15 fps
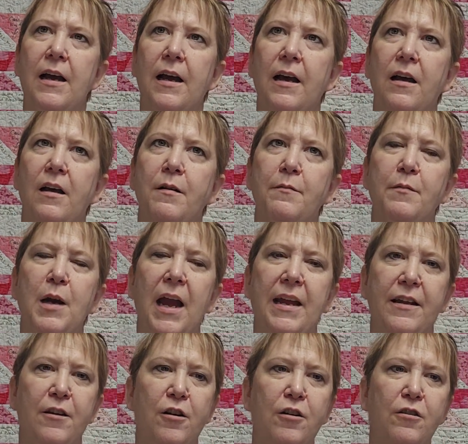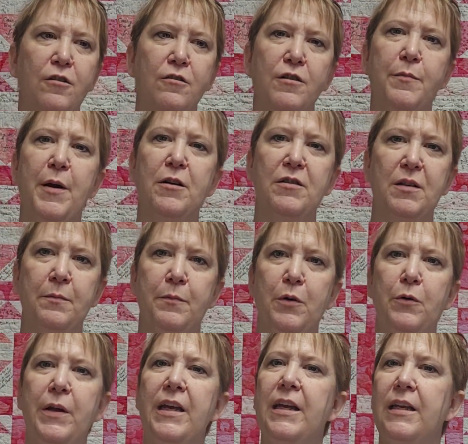I had heard about some
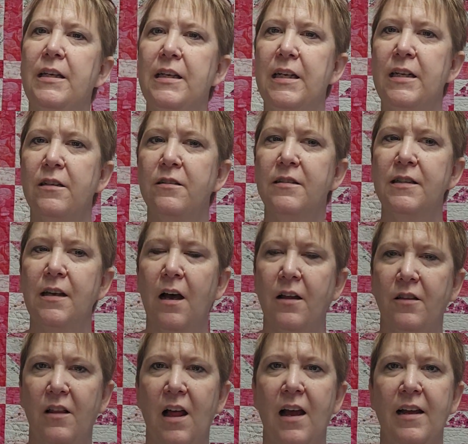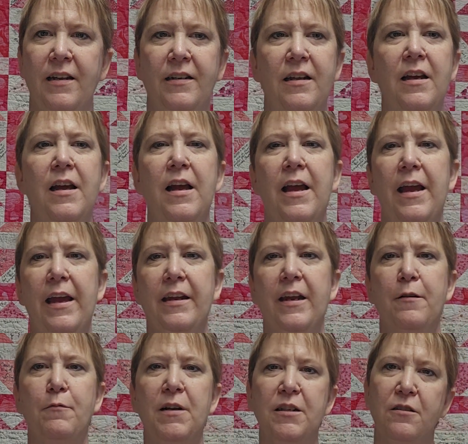bohine needles online, and
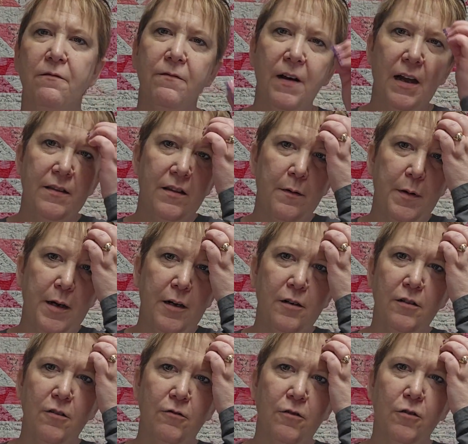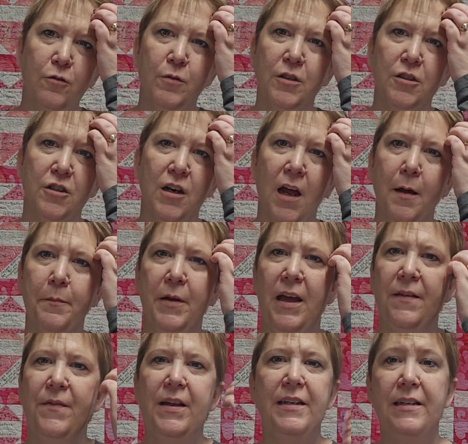I went to find them at our local quilt shop,
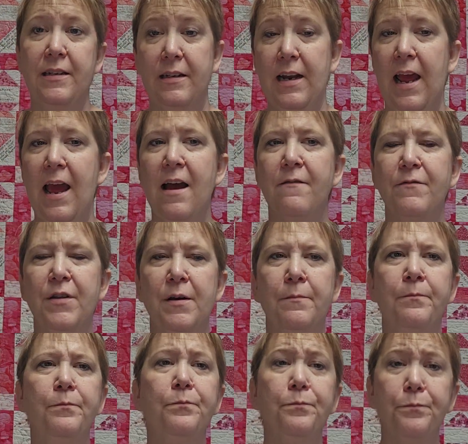and they didn't have them.